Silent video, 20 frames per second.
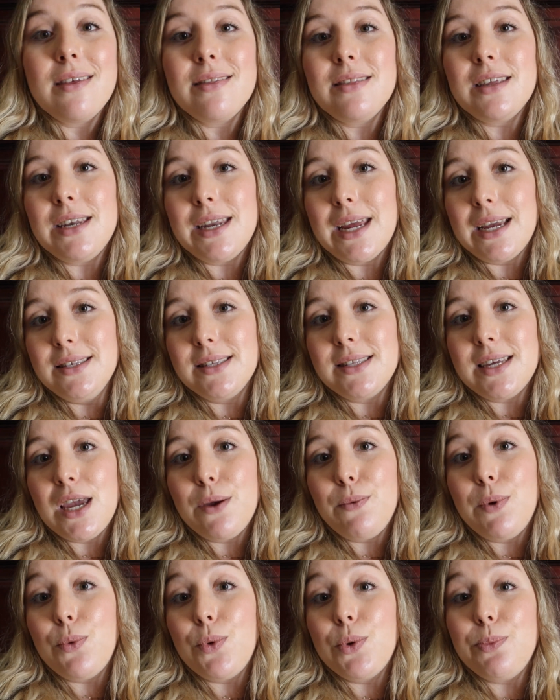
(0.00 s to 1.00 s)
the next day
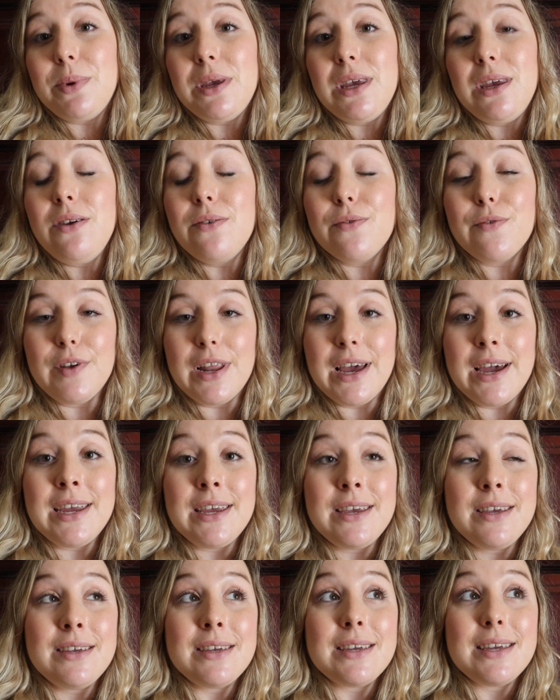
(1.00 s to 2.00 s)
we would be
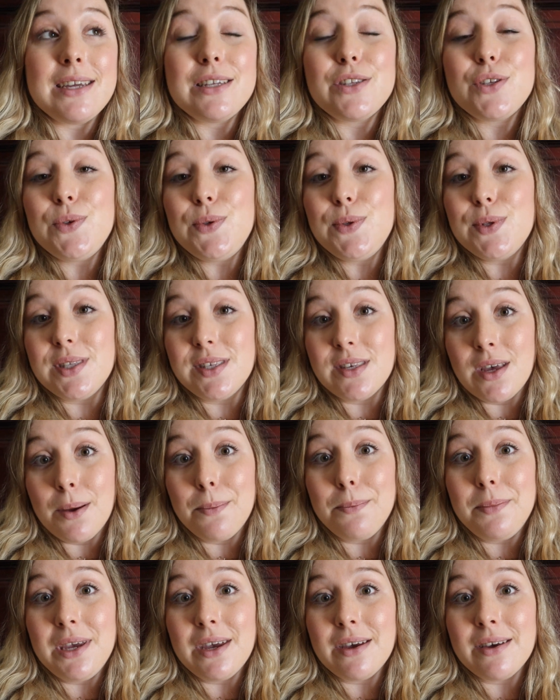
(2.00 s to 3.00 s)
flying into
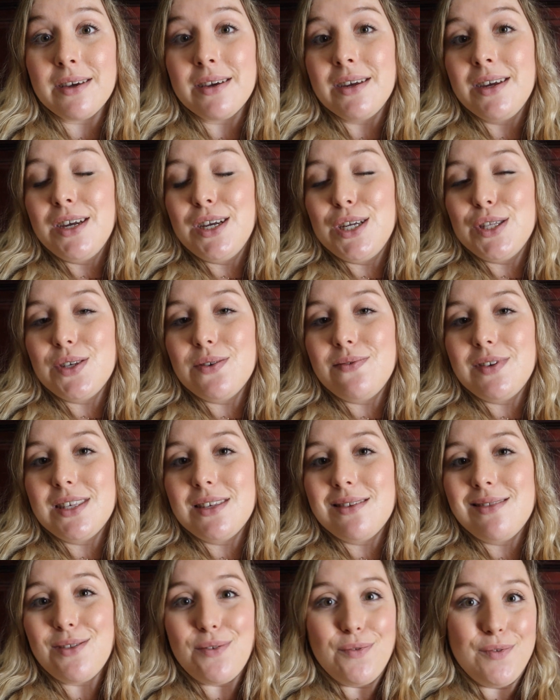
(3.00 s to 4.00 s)
Zambia to
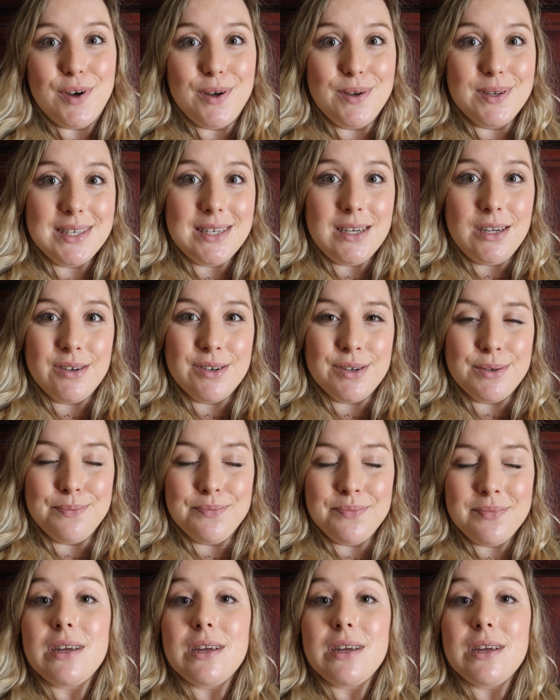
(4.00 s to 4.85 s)
visit the falls here.